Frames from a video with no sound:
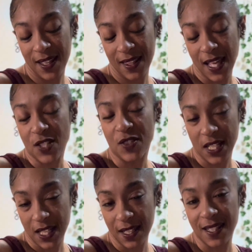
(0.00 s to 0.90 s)
That's
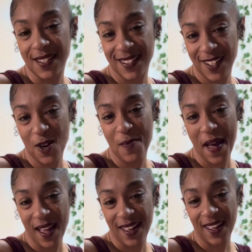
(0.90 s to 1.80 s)
ridiculous. Go
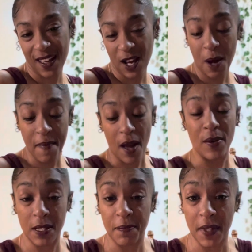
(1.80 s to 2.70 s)
back and come back
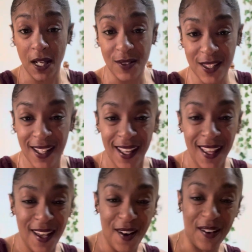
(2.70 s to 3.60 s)
with something else.
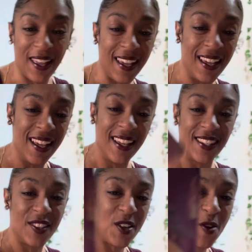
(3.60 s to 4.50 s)
Okay?
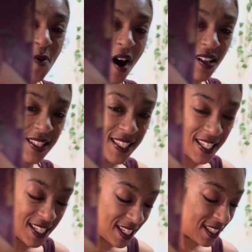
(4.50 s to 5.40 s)
3 of Wands
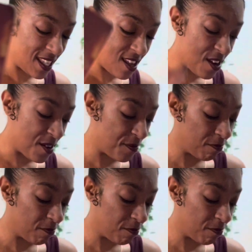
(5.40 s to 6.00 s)
is here.